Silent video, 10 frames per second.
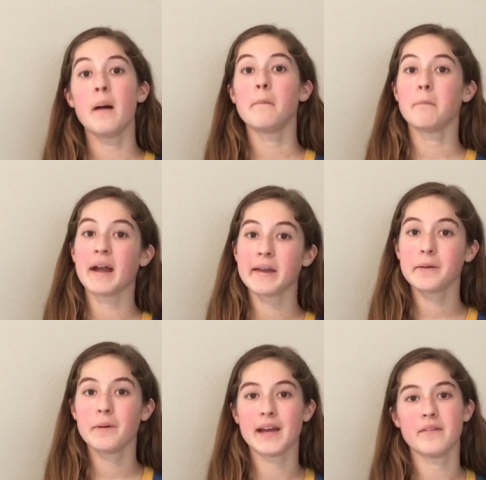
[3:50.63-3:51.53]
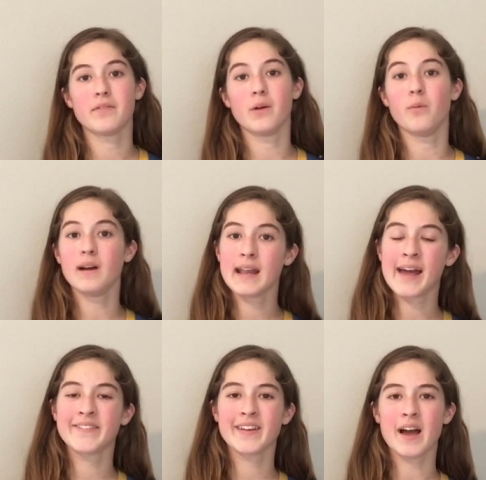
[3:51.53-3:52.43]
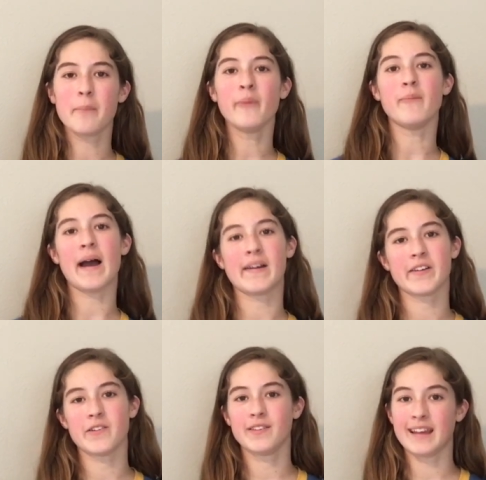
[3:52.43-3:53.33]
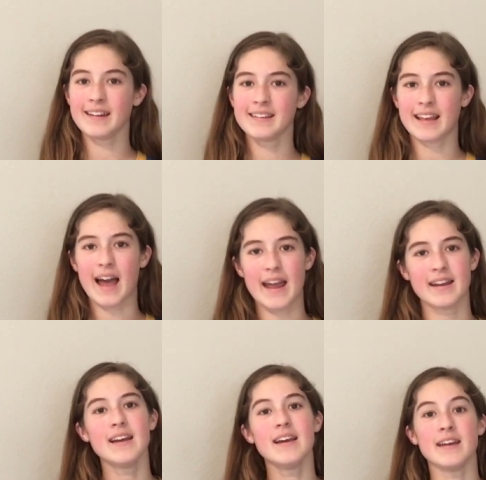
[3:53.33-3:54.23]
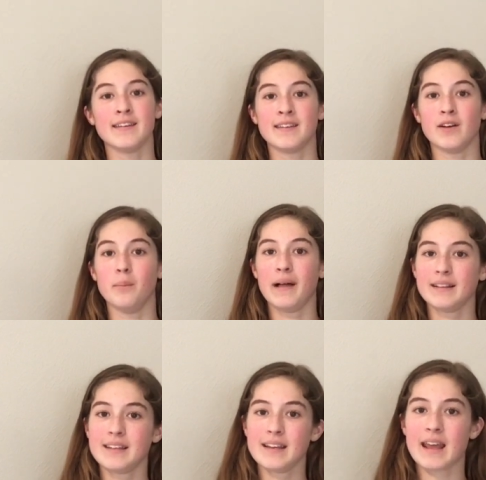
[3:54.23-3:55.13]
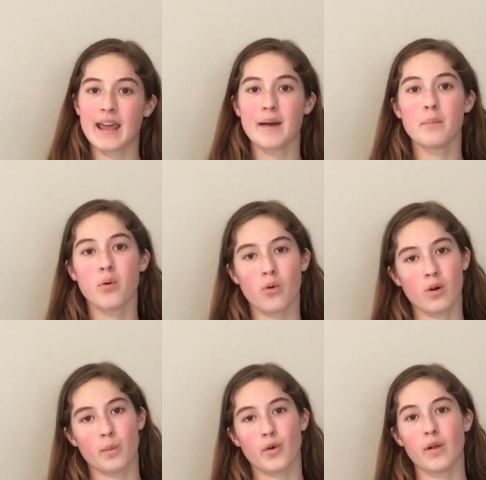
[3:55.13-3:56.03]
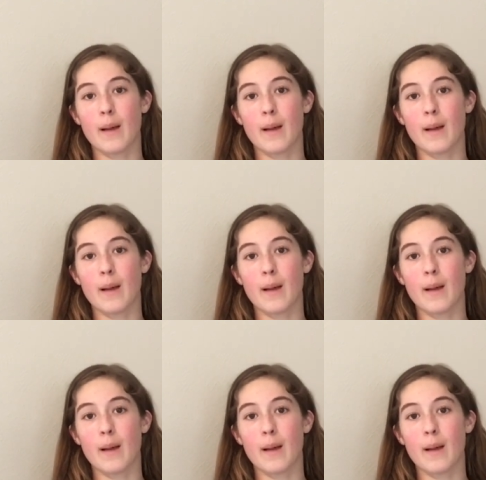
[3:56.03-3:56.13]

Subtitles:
Microwave the 1/2 a cup of batter you set aside until melted and pourable,